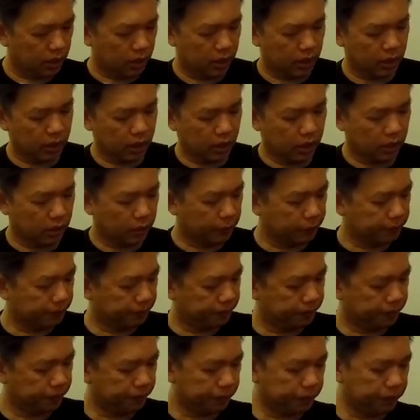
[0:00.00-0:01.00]
Yeah.
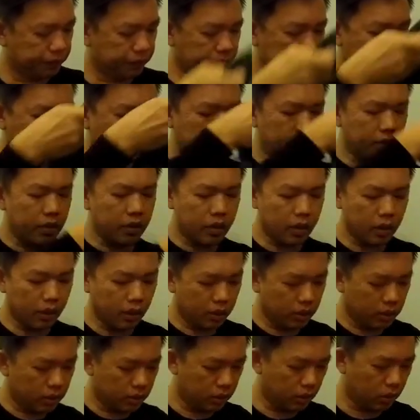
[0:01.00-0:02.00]

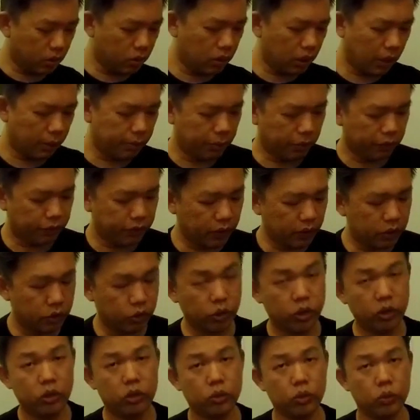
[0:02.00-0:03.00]
So I prefer
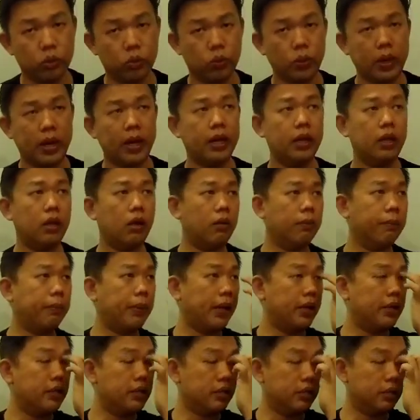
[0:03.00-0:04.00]
to wear long
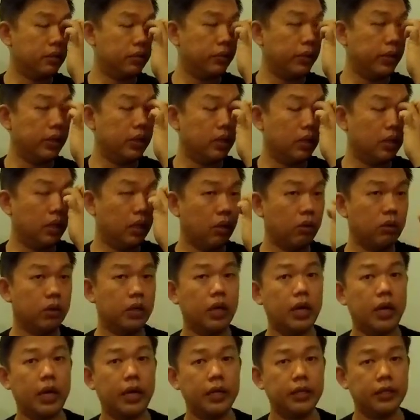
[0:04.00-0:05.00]
pants during a longer
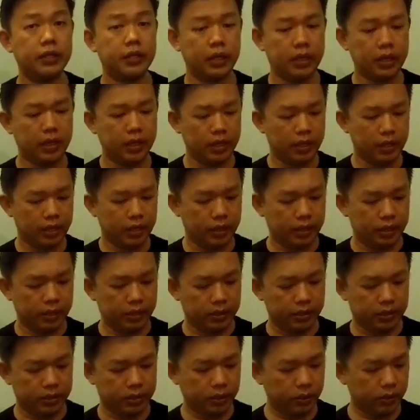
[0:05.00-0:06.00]
hike,
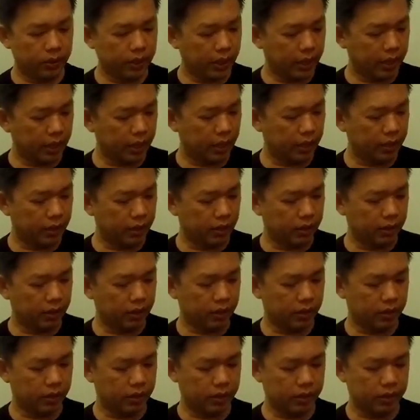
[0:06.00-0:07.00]
so that
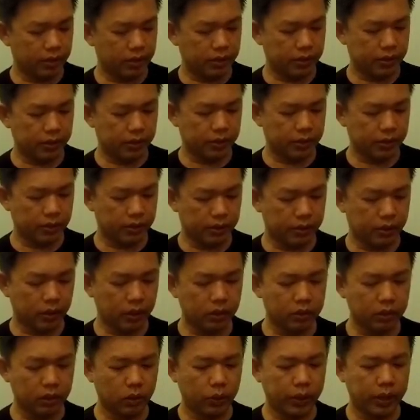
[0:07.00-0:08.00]

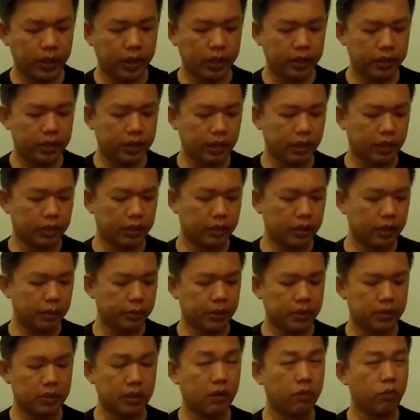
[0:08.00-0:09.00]
along the way I can keep
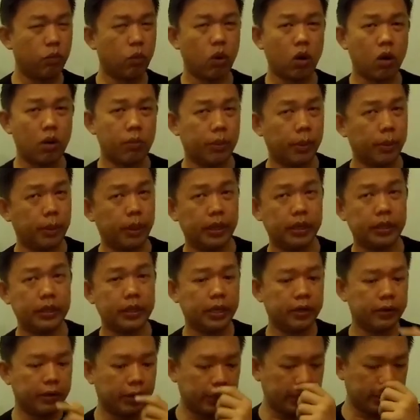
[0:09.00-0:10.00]
myself warm or
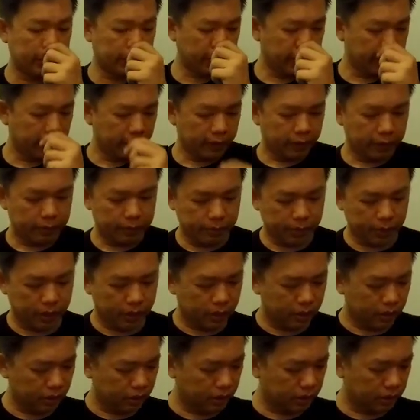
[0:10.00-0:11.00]
anything like that. But
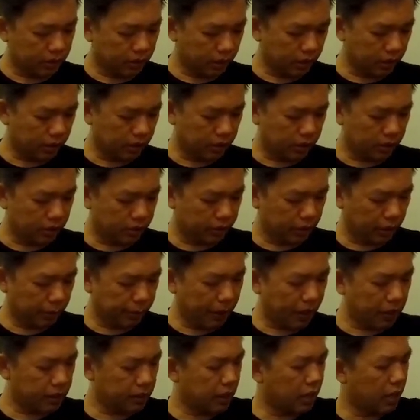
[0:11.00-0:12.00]

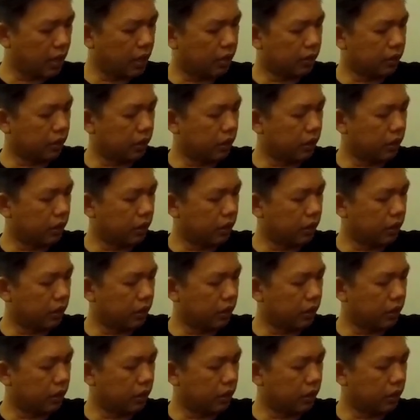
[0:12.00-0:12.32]
depends lah.